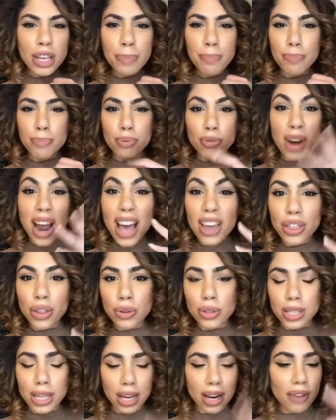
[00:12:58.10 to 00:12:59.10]
breath you
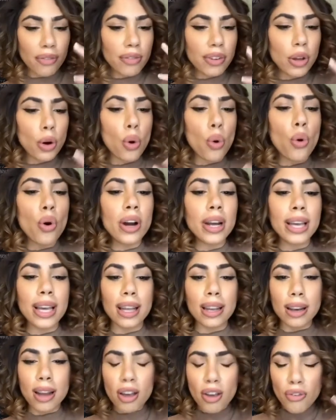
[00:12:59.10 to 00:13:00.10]
take, every organ
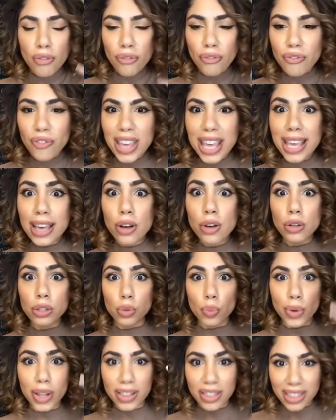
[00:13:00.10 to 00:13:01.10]
feels
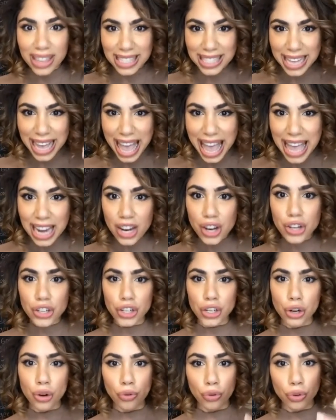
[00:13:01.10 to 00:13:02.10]
with this energy
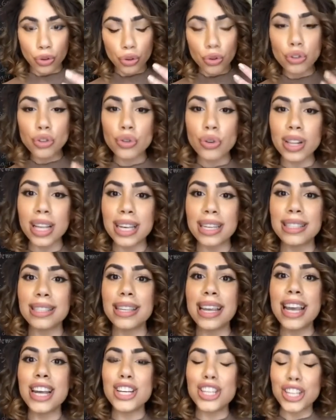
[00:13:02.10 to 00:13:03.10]
of
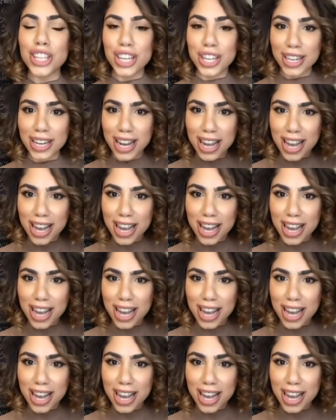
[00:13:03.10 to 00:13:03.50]
neutralization